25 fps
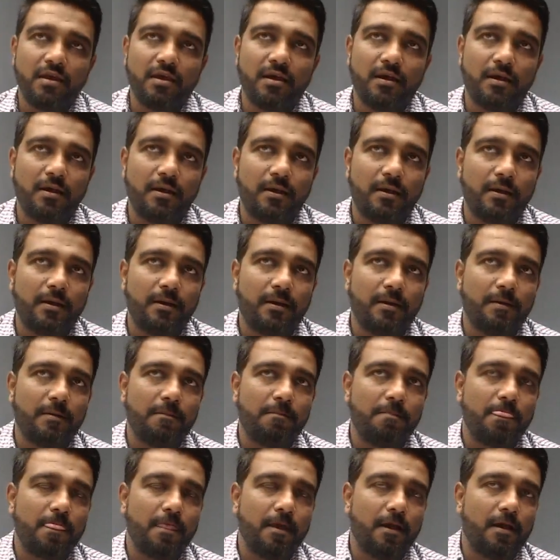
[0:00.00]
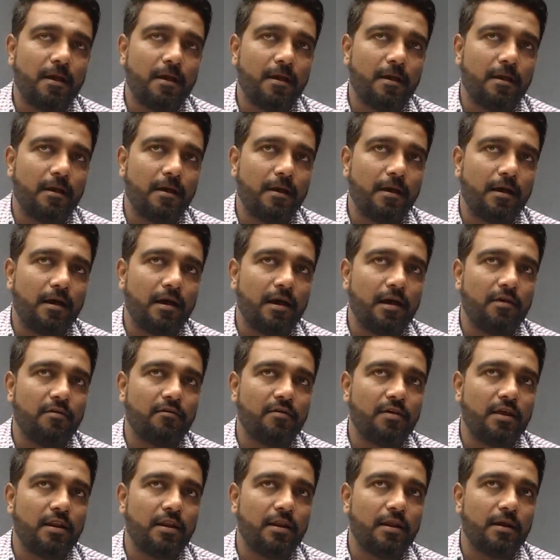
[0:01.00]
um, uh,
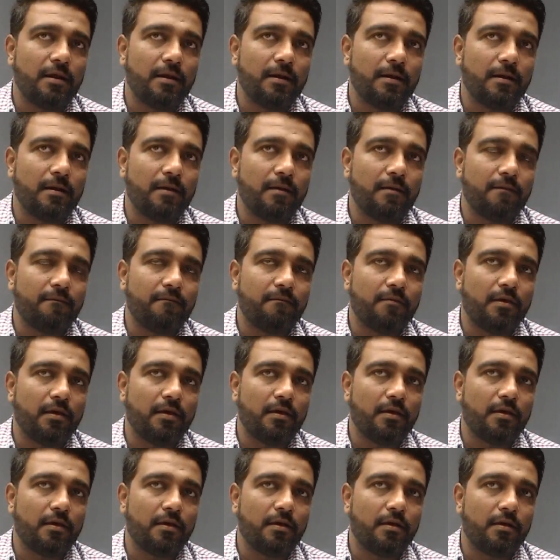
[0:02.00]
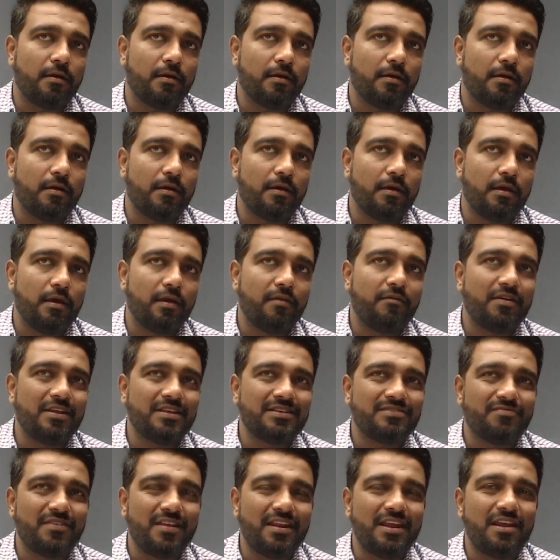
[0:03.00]
however uh, uh, if it
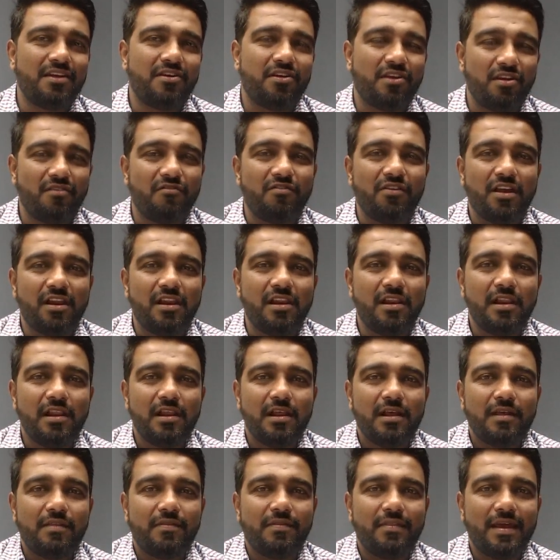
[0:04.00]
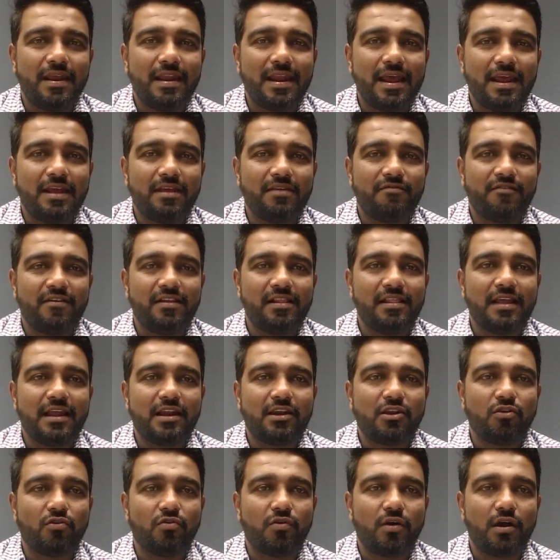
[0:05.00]
is very trivial then i feel
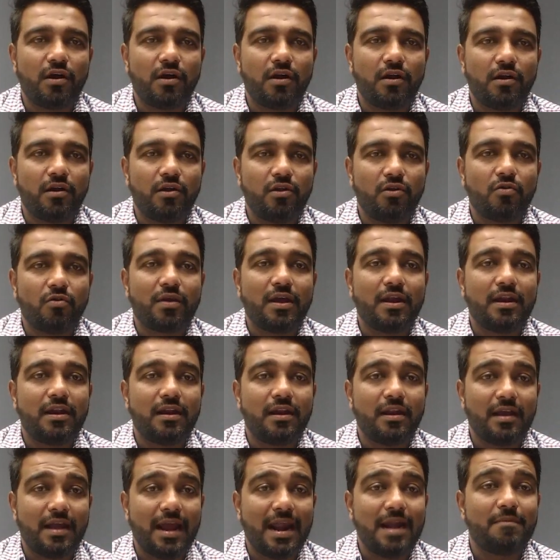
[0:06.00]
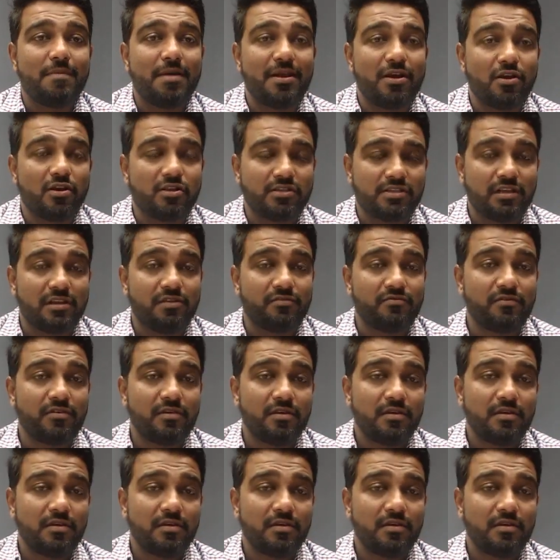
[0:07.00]
that you are you can guide by yourself